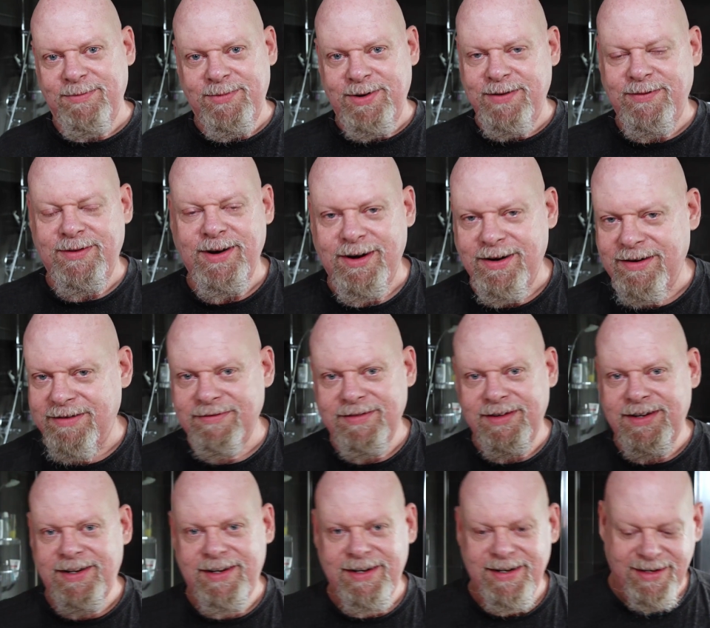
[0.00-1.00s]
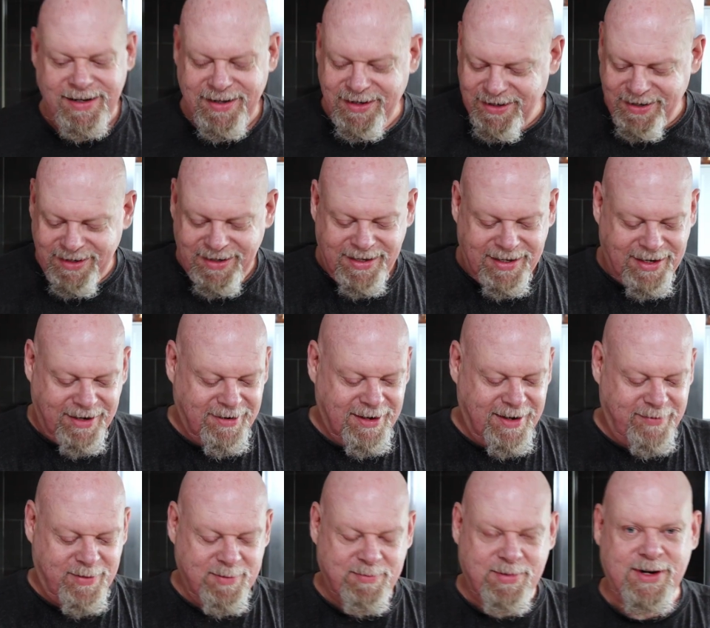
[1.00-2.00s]
We've got, you know,
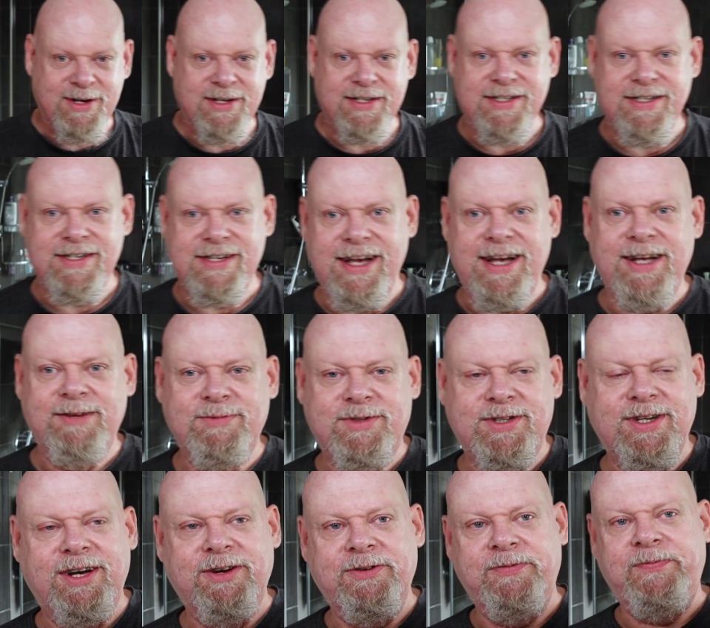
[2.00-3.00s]
everybody's the same. So